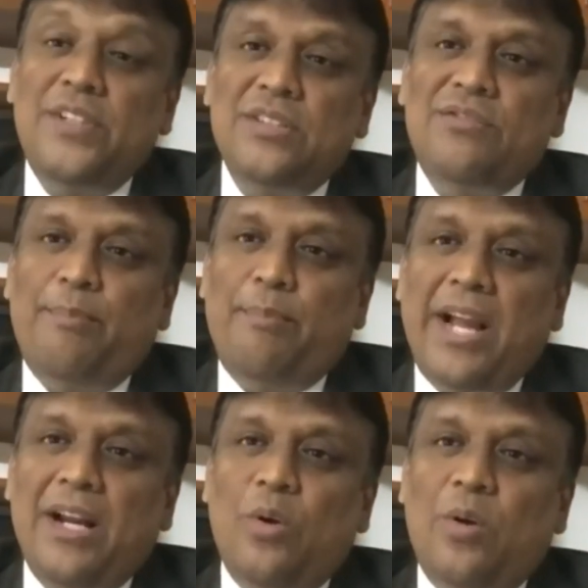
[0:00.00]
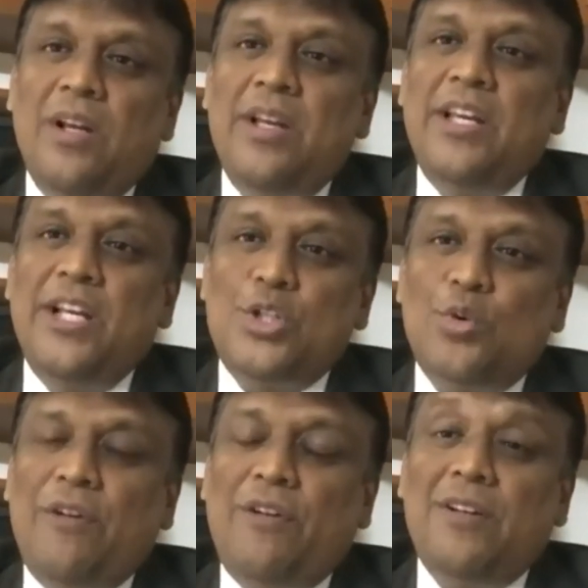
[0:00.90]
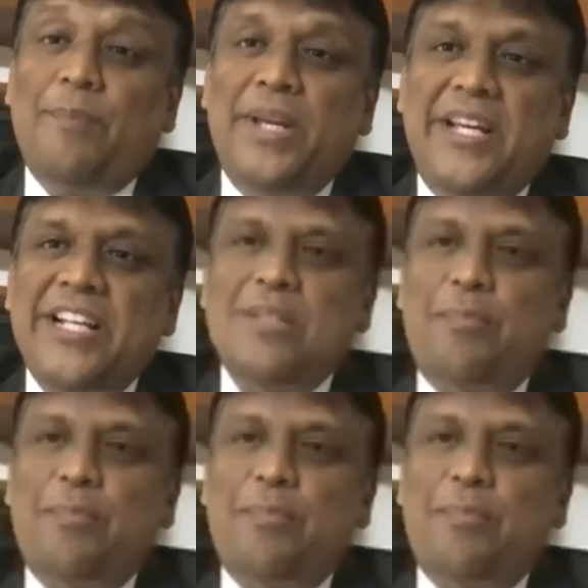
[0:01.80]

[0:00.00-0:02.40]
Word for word: which is from Bangalore, is today one of the biggest